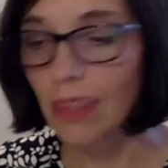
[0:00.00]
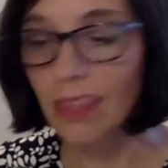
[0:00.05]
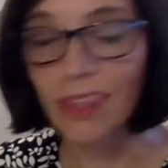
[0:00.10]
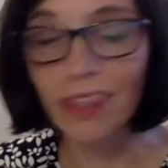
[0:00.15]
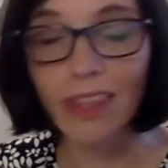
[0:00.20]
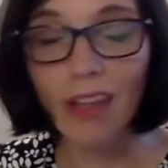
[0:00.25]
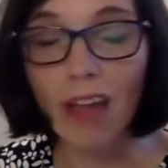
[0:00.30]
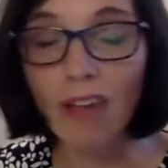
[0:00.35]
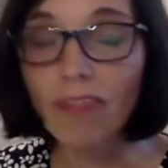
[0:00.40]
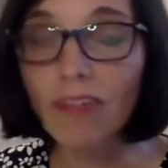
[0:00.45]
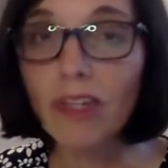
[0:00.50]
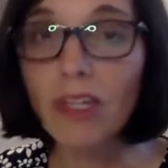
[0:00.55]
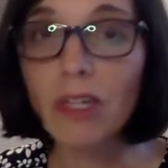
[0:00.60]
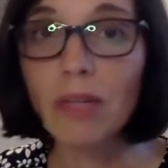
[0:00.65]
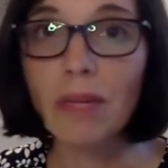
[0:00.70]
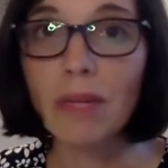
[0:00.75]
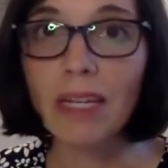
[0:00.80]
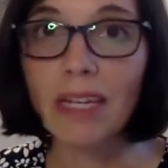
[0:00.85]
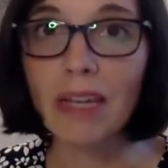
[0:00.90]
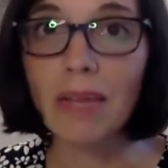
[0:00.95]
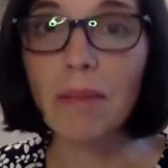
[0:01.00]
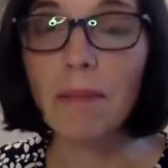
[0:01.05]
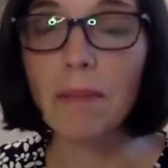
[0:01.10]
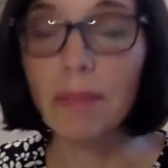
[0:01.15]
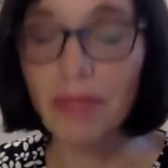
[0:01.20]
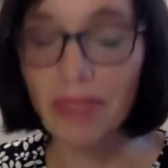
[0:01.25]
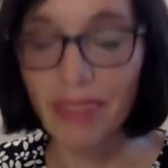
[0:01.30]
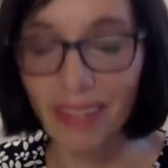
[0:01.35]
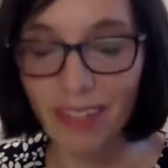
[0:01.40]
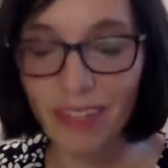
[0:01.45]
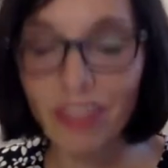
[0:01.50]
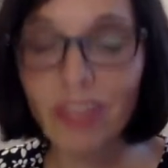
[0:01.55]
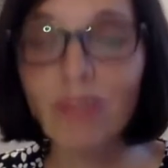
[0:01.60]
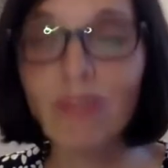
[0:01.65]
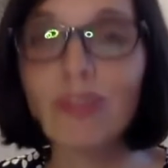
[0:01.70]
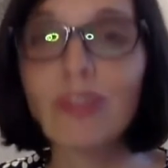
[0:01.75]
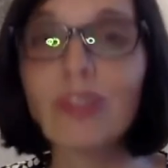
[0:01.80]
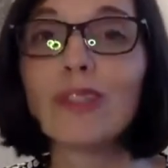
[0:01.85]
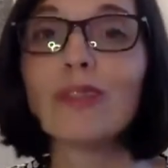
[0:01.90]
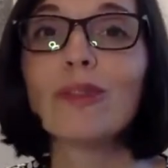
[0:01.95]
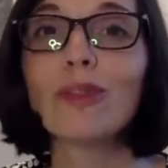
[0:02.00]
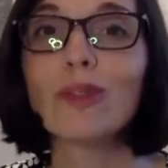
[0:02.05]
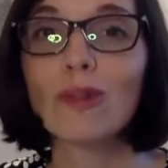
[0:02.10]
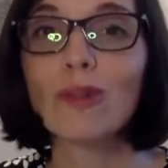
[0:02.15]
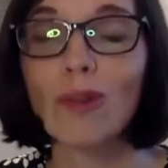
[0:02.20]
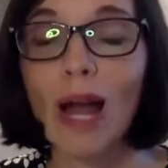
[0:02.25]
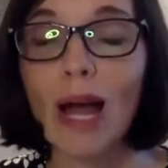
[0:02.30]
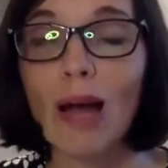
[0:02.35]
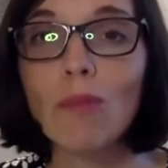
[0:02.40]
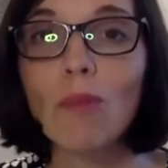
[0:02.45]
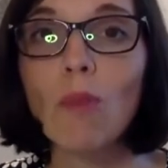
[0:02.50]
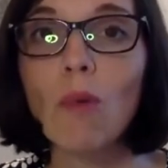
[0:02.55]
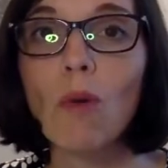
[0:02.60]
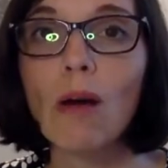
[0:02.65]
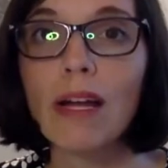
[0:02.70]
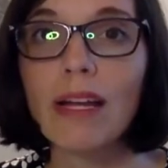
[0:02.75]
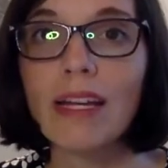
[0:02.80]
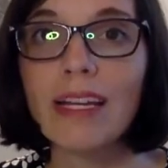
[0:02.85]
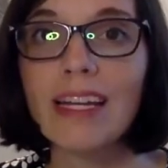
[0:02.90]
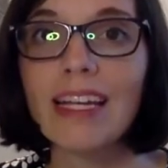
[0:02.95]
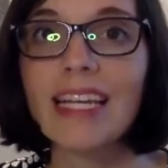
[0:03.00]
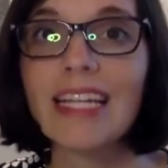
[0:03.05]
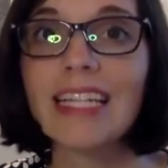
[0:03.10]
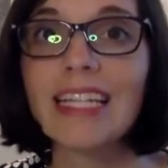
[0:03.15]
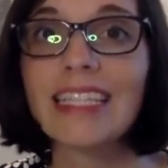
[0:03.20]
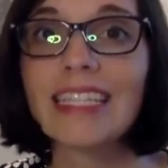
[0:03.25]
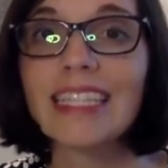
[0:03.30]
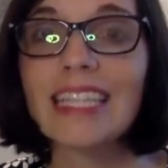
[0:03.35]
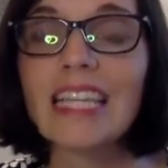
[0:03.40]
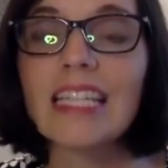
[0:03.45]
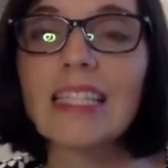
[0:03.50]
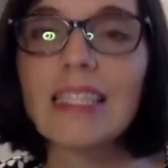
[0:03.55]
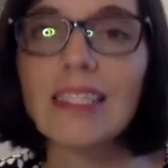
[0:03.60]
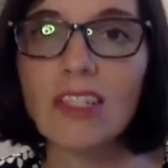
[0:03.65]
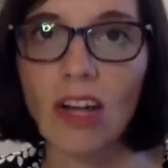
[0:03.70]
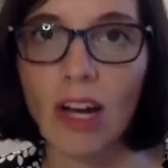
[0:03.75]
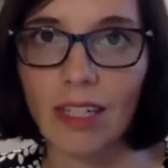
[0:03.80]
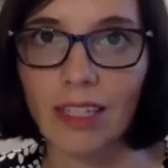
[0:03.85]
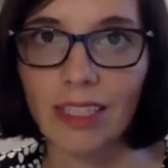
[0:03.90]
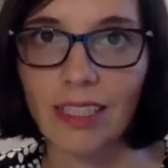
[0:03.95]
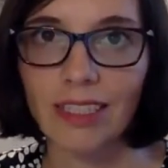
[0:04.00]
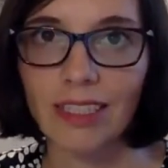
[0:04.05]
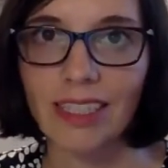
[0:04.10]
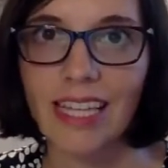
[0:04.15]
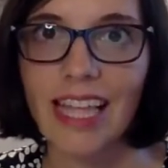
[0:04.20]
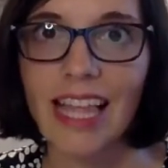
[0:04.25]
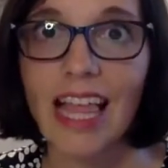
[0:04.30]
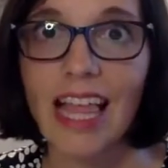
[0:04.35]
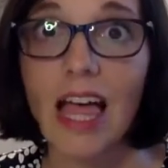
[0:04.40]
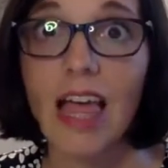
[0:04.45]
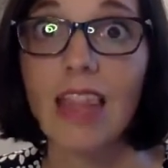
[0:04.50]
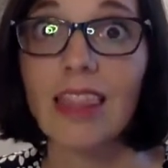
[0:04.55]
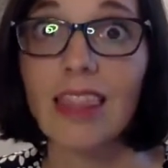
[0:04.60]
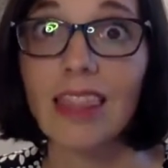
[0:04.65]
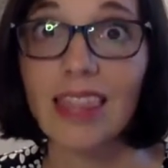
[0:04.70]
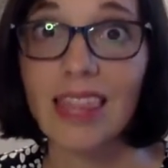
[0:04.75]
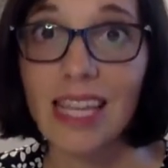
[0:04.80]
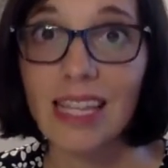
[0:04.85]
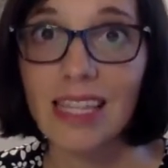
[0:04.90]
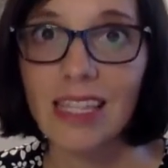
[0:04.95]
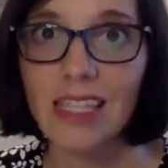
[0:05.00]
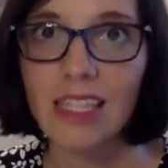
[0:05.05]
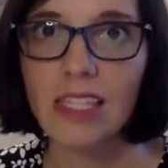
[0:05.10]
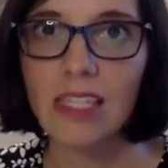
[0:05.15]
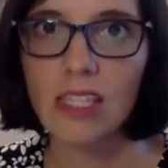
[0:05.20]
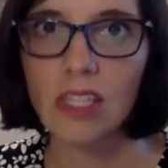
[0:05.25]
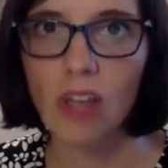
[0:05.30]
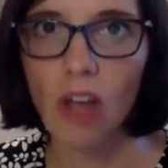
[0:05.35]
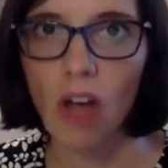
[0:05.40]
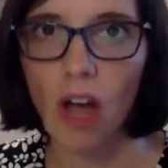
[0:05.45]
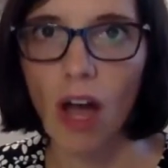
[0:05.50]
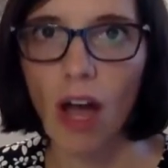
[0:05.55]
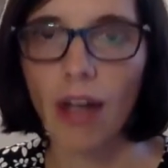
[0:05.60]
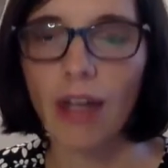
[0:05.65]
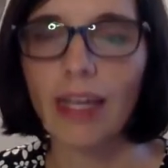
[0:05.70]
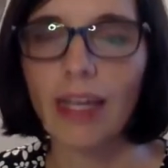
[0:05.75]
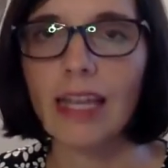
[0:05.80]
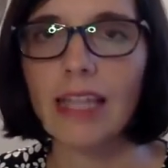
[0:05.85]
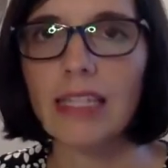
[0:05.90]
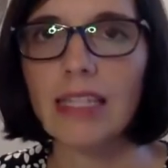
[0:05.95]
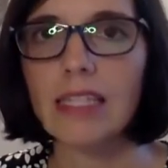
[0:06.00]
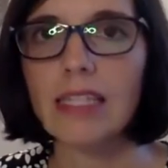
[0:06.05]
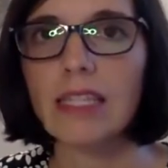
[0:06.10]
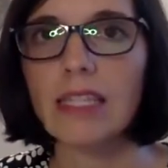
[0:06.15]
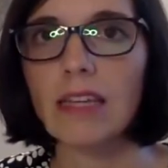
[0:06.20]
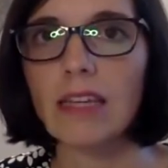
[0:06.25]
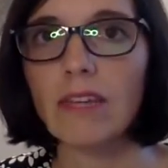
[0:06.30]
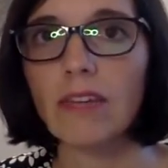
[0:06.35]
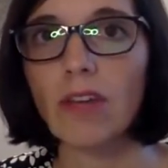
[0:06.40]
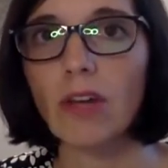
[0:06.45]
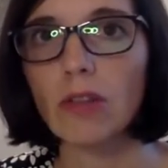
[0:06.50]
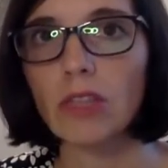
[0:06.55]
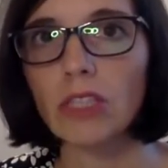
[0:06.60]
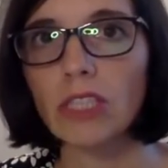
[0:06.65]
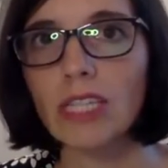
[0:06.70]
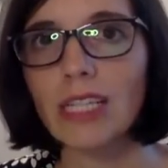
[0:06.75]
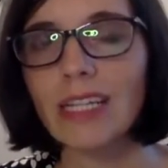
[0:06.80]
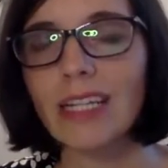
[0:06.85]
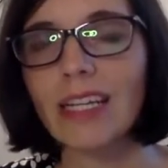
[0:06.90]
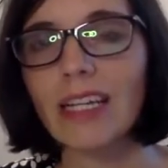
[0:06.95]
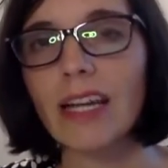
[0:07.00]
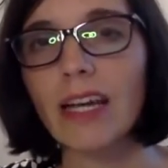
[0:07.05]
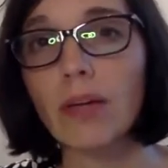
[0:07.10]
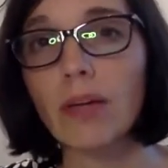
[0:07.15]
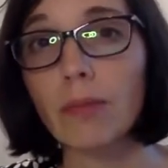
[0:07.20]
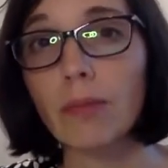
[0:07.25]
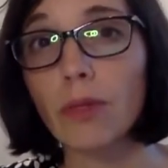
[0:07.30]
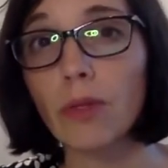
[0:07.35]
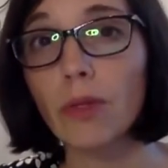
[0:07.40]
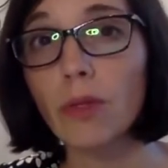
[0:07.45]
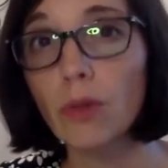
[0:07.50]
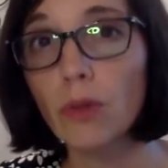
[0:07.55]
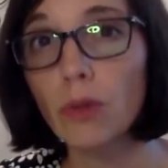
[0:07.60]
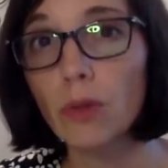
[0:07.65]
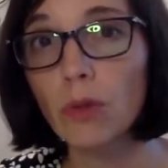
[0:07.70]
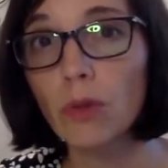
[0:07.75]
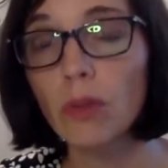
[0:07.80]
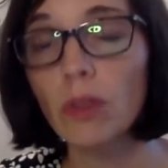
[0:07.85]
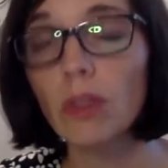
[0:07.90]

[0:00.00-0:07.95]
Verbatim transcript: Not very many, but there's a few. Grab one and let's talk. Let's talk and see if coaching can help you